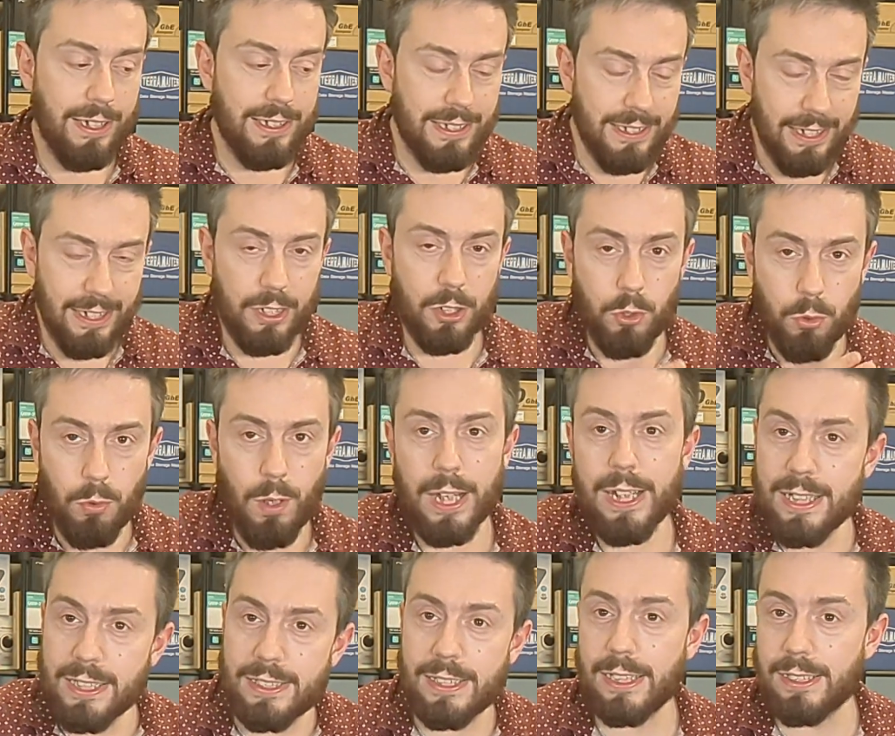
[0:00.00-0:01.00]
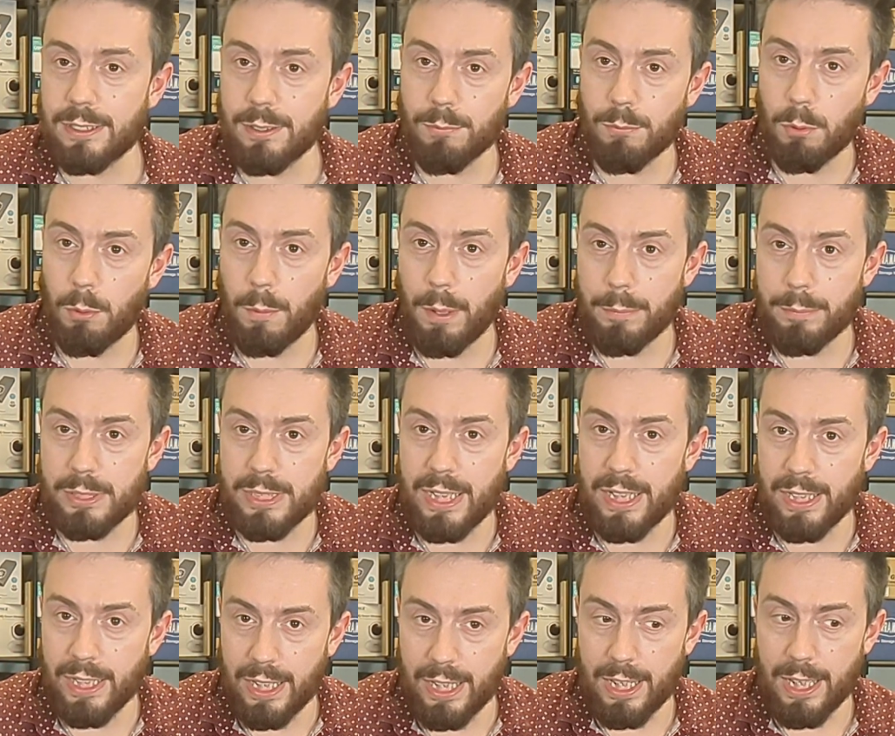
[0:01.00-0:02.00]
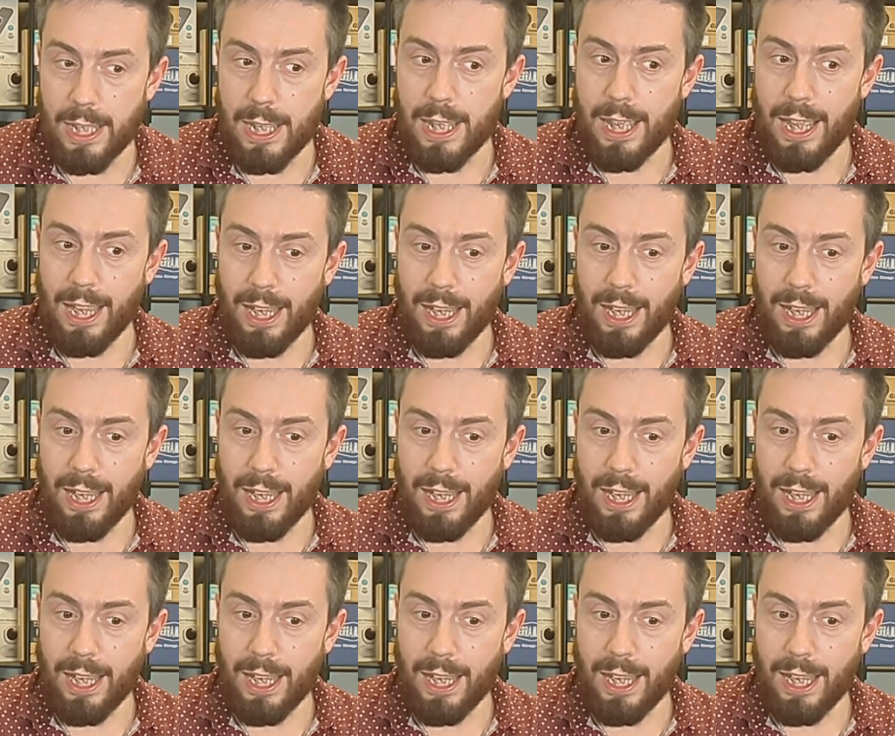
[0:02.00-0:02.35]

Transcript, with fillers: it's still a great system from what I'm seeing here.